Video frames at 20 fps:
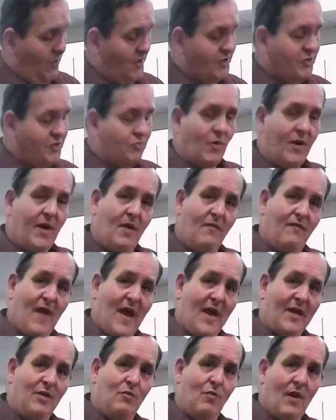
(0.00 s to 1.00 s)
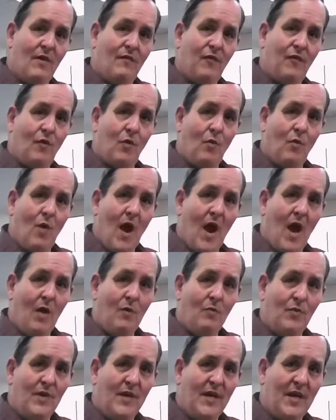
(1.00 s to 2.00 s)
once we evacuate for a
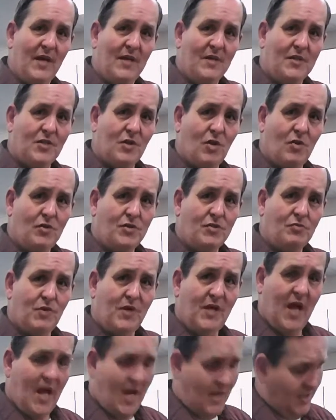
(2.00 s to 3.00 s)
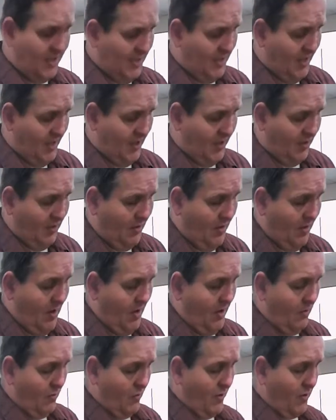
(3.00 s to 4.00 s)
while and we get as close as we can to there,
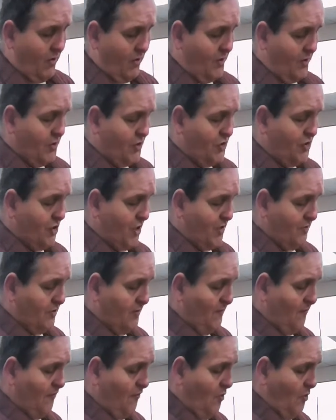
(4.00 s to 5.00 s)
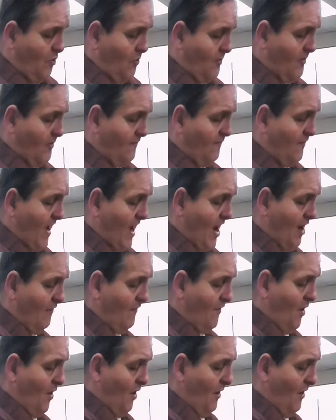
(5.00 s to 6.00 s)
we're going to shut the
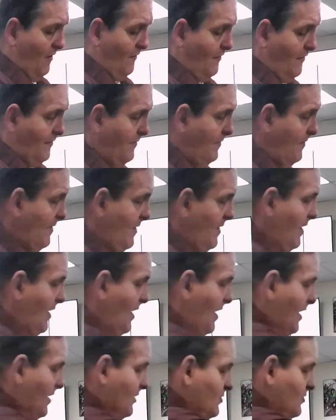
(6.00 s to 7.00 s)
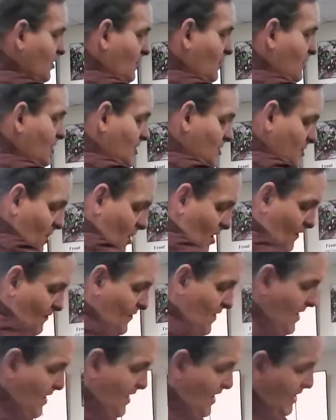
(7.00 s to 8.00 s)
valve off and turn this
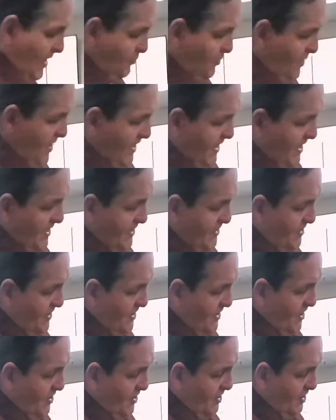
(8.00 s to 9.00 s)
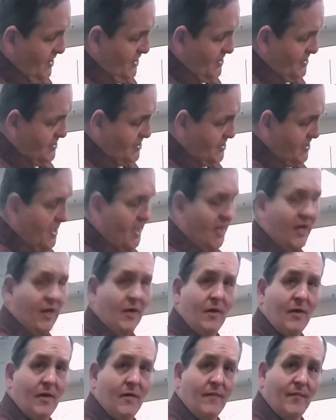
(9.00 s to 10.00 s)
off, and we can literally
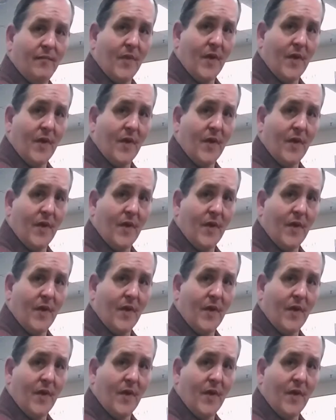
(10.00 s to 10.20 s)
see.